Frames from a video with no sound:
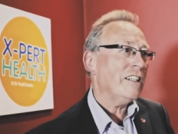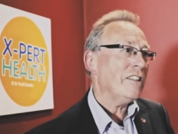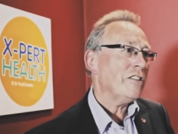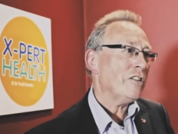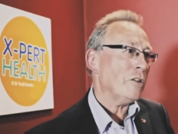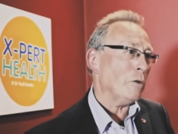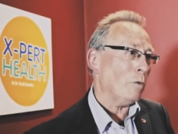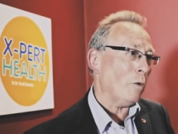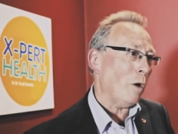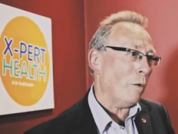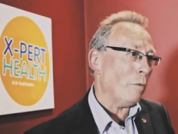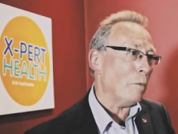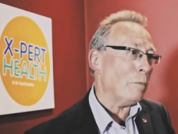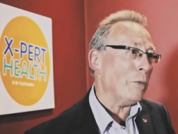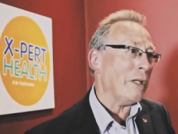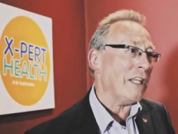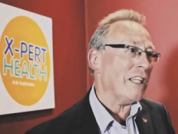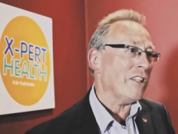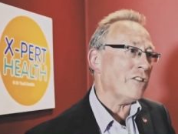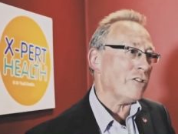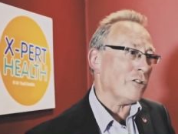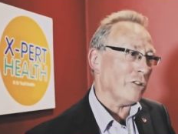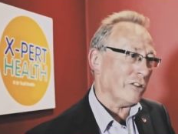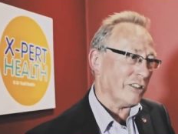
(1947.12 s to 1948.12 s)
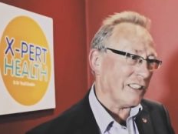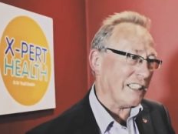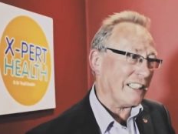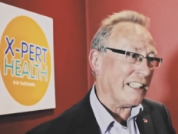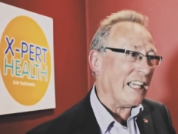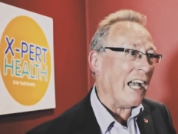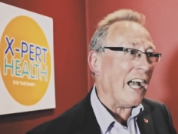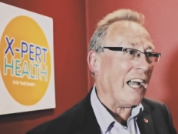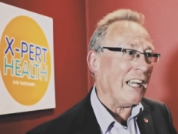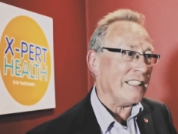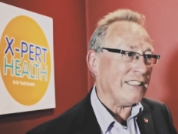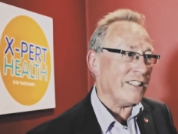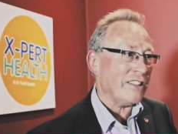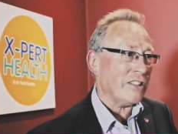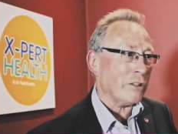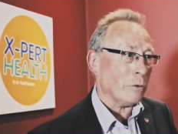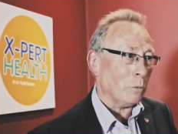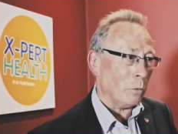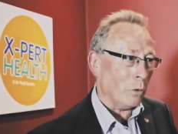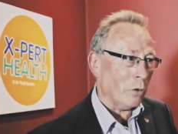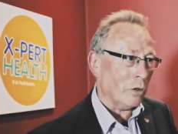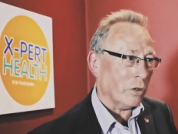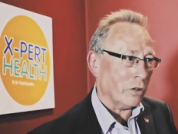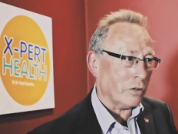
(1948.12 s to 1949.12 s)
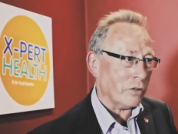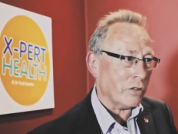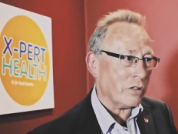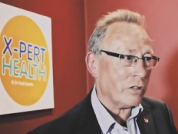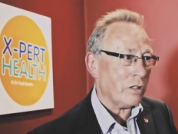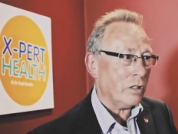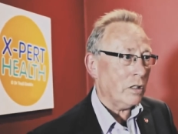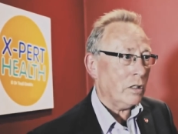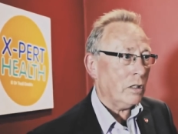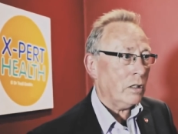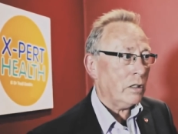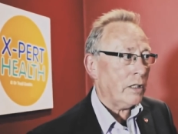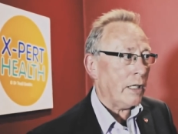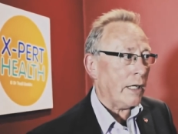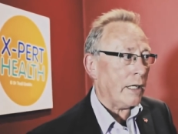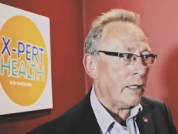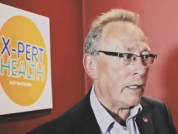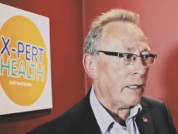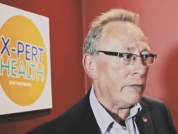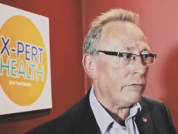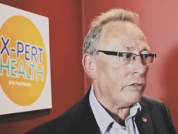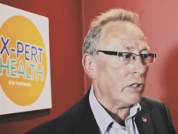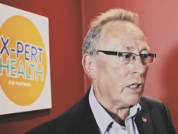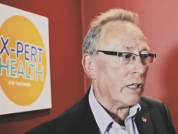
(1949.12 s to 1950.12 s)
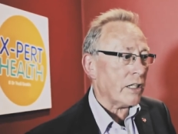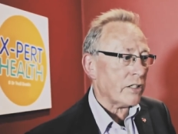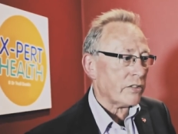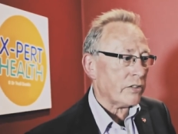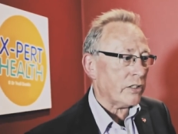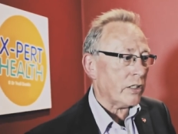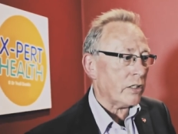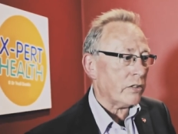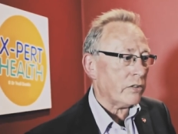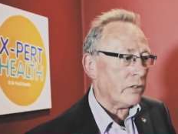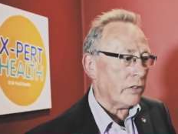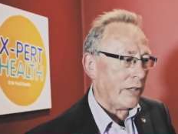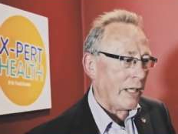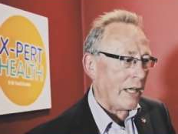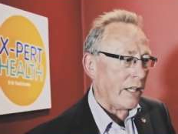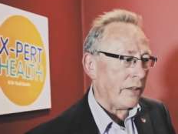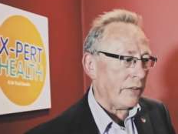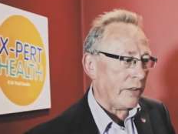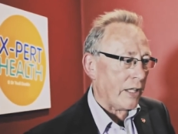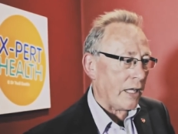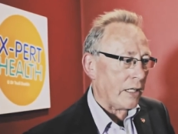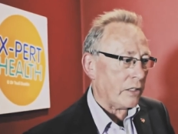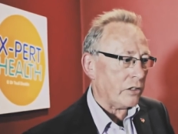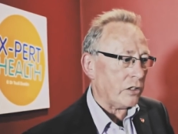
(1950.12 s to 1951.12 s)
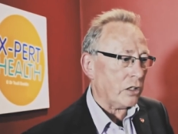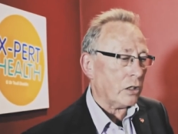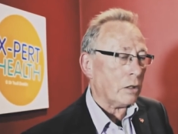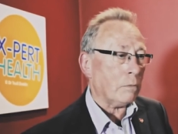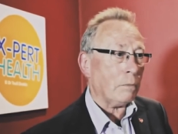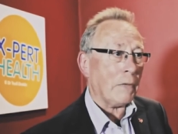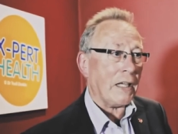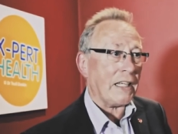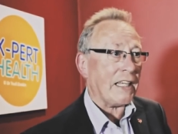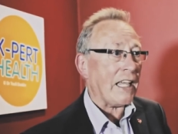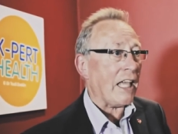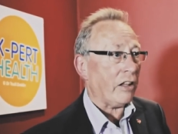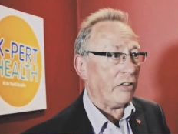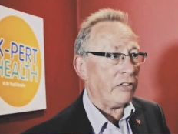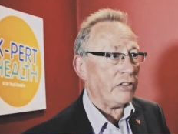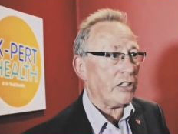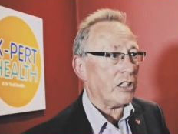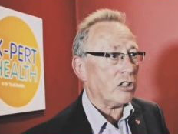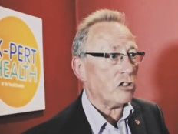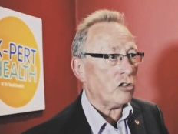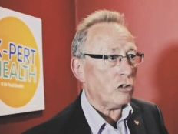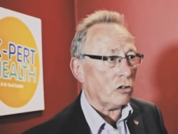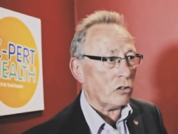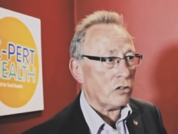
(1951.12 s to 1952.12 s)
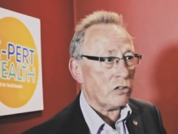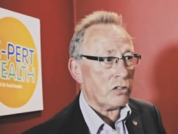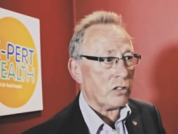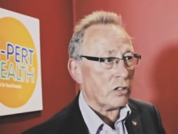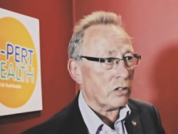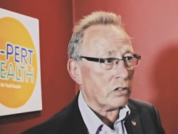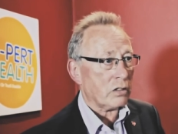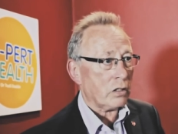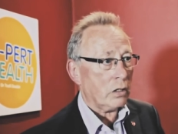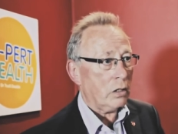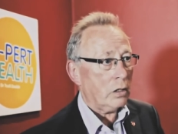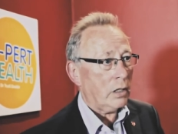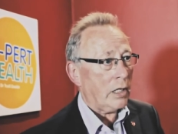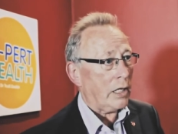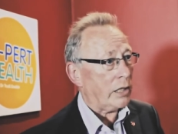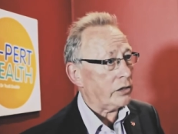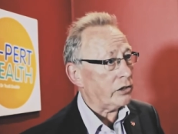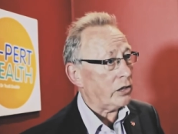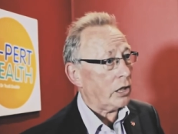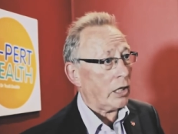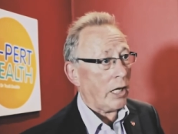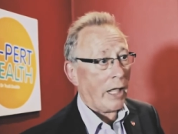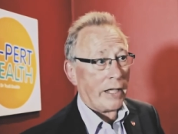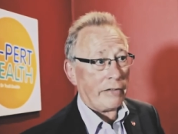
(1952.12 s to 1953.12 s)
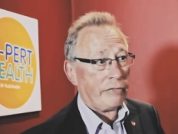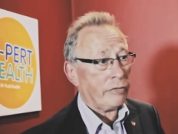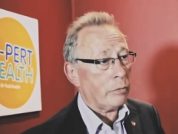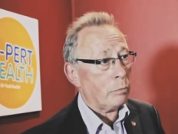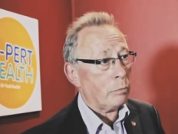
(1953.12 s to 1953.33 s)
to what we're being sort of guided towards, then if you're listening to that, then you can make healthier choices and your life